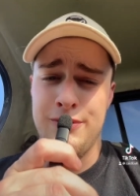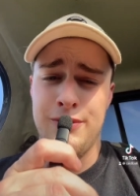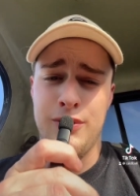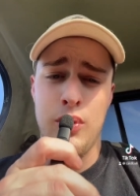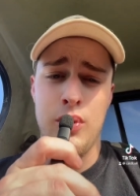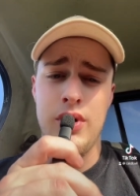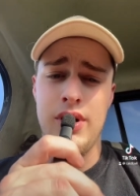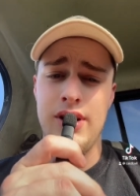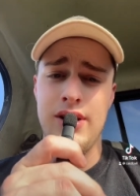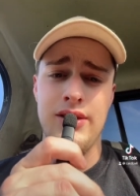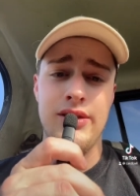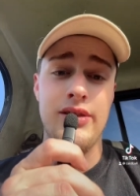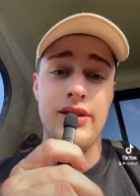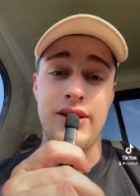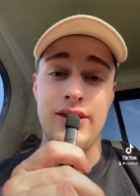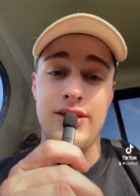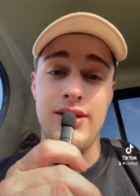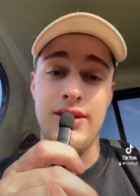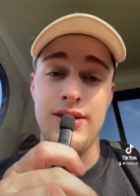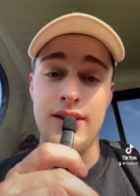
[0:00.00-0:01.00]
40 to
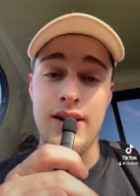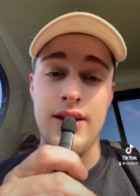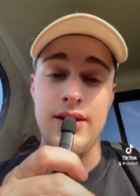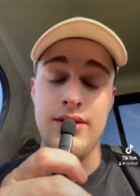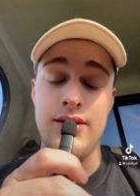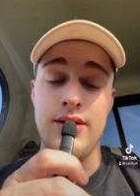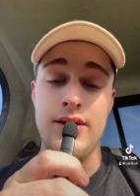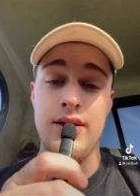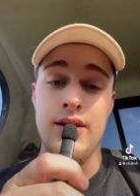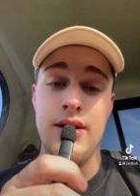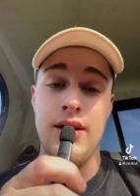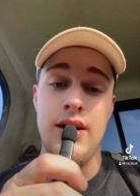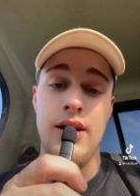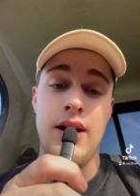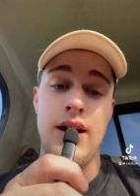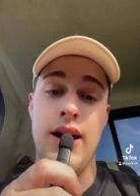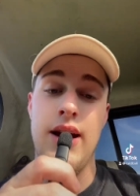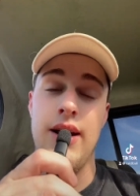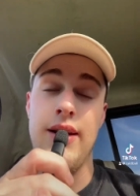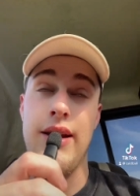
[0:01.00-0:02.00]
60 cents,
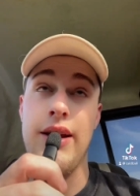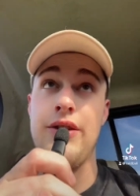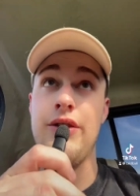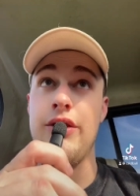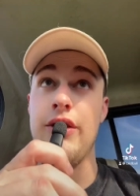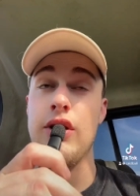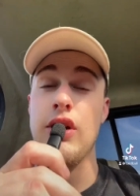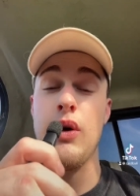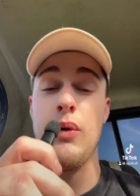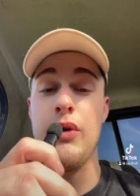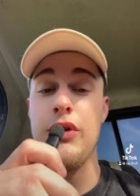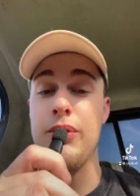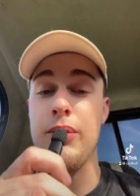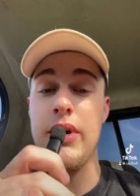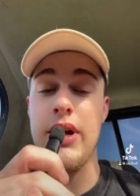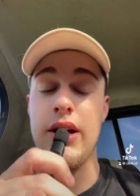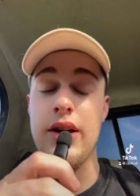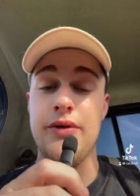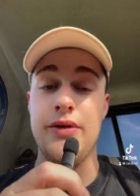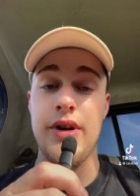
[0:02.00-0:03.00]
and that's the lowest one
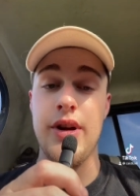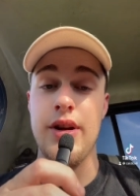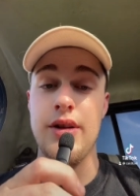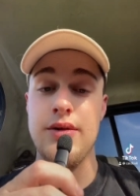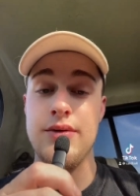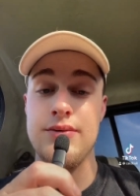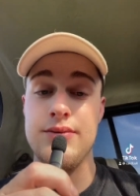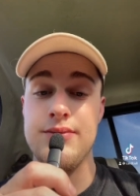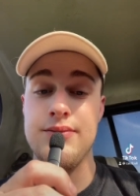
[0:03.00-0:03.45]
I could find.